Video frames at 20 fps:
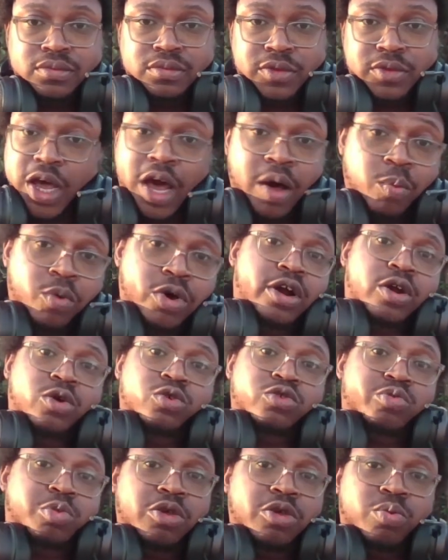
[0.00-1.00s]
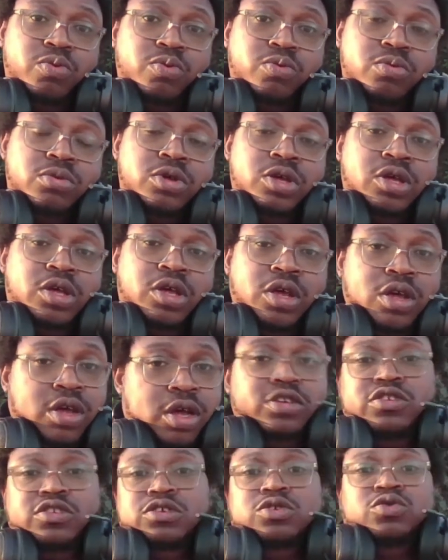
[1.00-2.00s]
I'm one of those people.
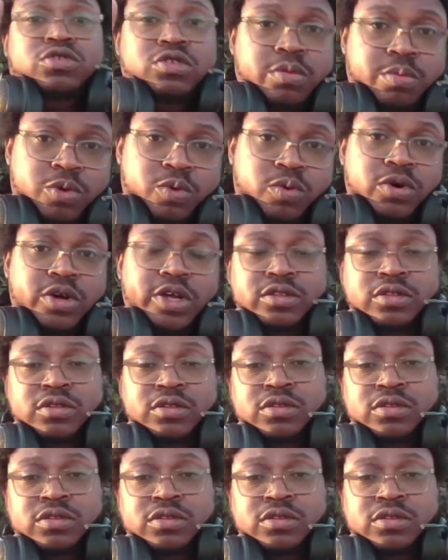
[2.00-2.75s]
Excuse number one